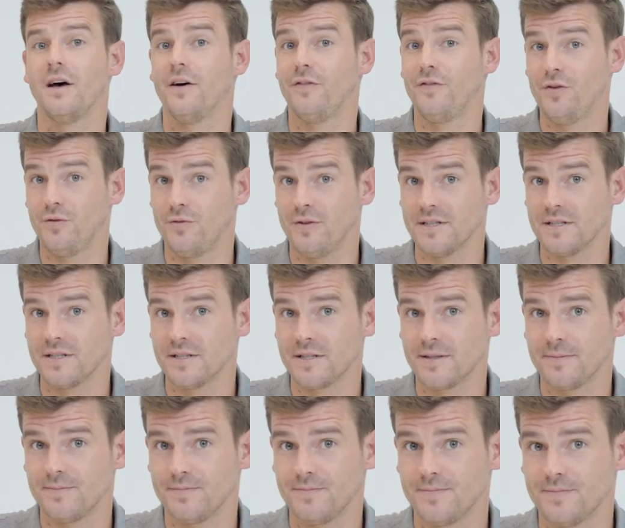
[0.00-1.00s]
A few
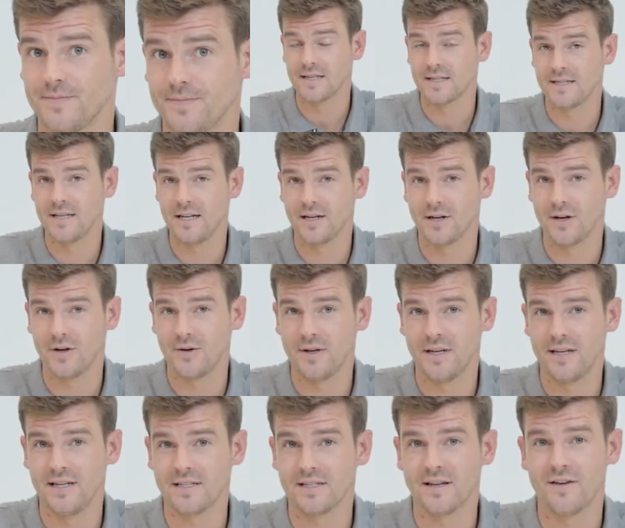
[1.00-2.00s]
reasons. Silicone
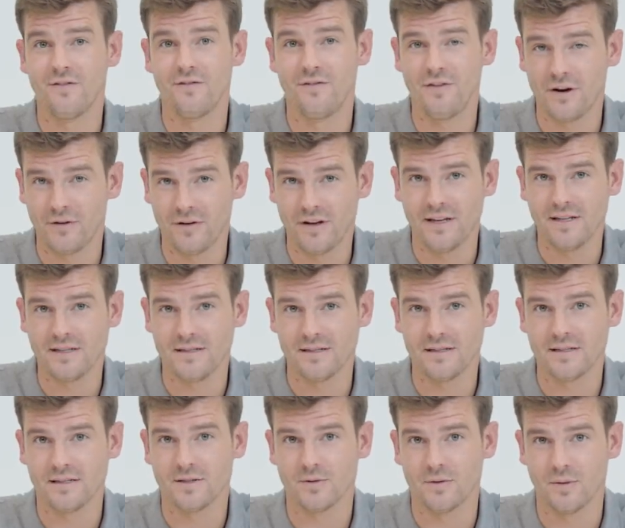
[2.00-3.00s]
is very
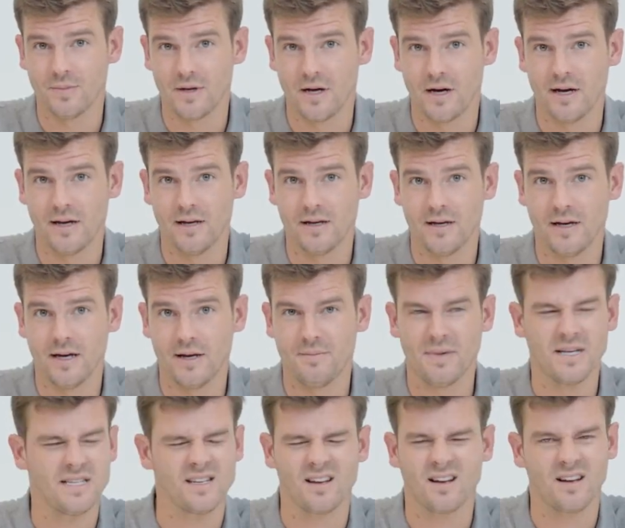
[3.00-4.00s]
easy to apply and
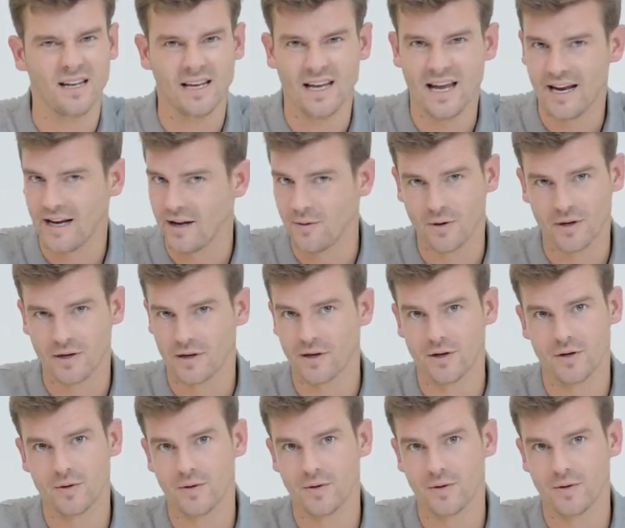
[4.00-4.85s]
basically anyone can do